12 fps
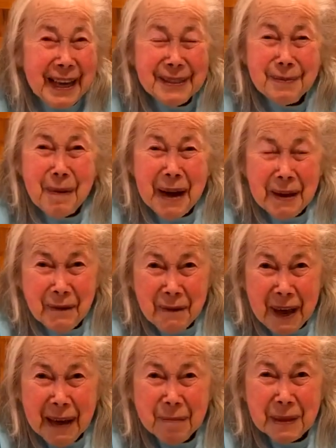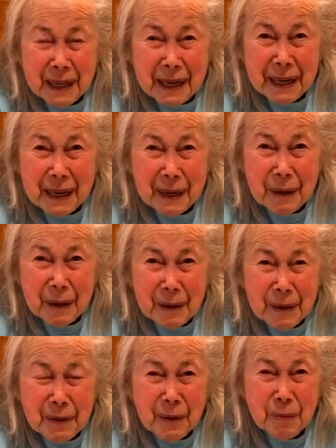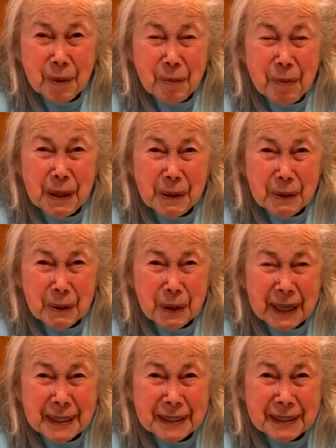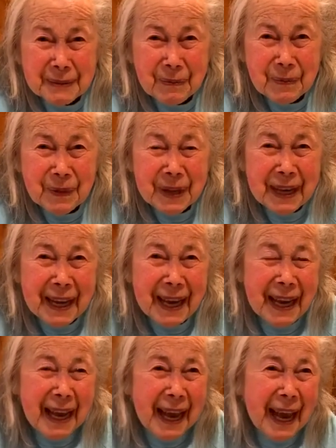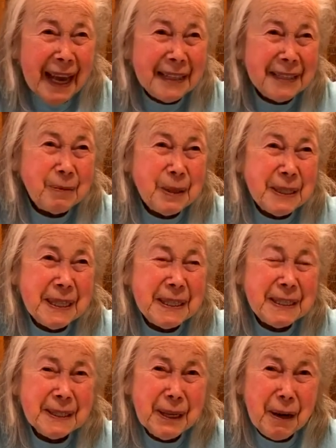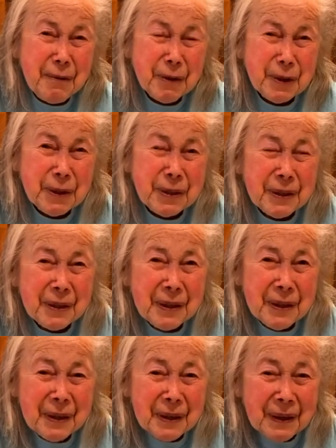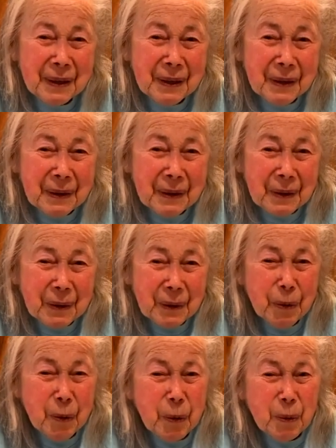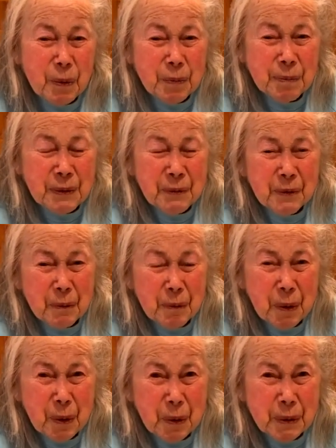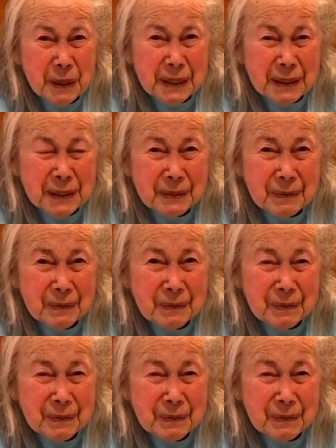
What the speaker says: is my family from the Bilgrays and was discovered through a woman from Poland